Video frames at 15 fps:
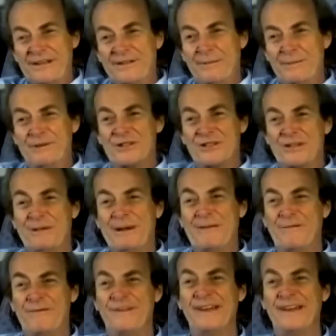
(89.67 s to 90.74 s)
And the mirror
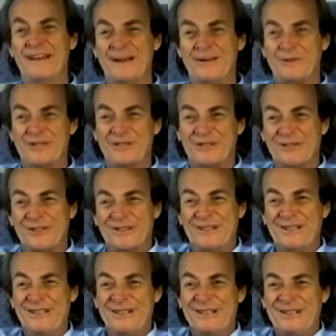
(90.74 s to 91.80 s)
somehow figured out what you're going
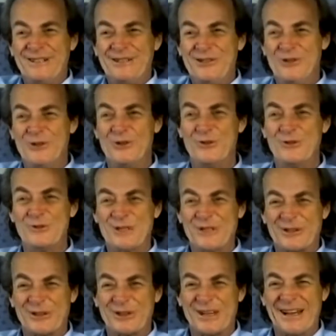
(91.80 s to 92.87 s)
to do when
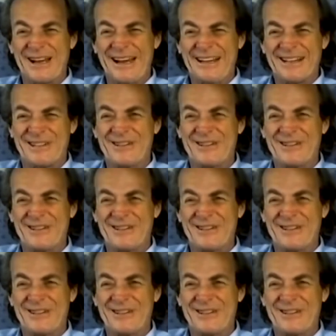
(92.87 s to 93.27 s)
you're looking at it.